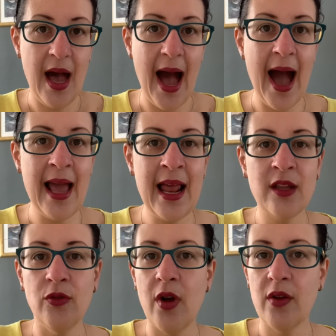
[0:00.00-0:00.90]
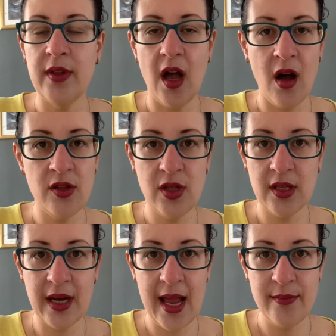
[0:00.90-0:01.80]
I like to work with 100
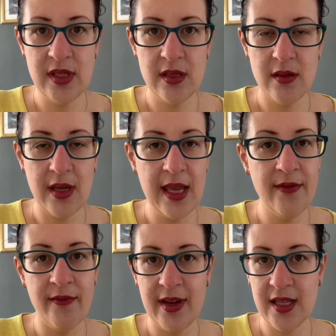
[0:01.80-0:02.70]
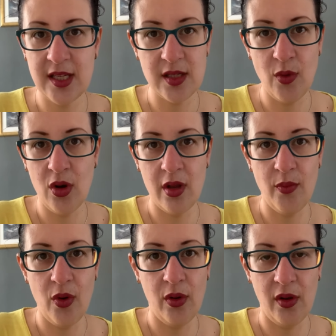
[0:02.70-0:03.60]
grams. Even when it's a smaller
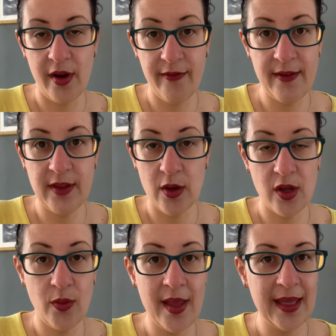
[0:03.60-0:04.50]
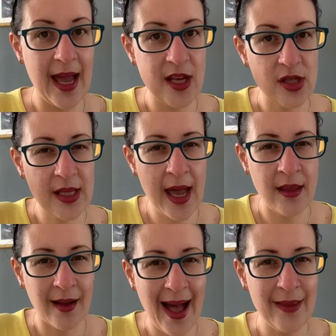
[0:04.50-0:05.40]
ball or a 50 or a 20, I just kind
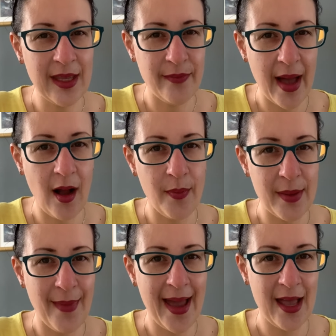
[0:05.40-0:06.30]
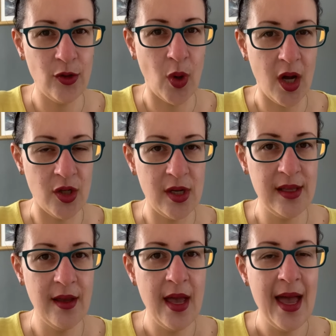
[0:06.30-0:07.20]
of count it back up in my head to
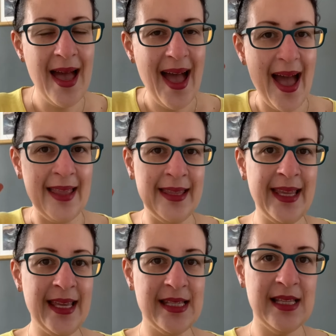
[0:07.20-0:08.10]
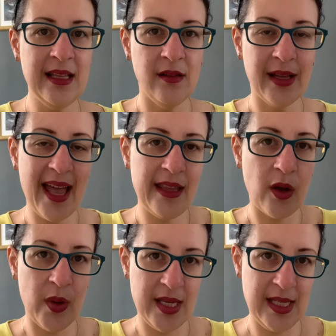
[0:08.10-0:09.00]
100. And these little
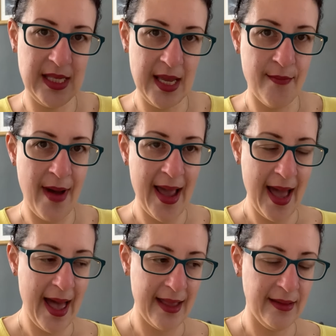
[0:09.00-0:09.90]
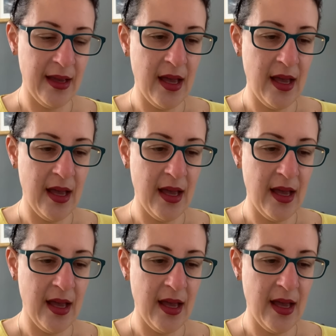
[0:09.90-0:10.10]
categories is in my head.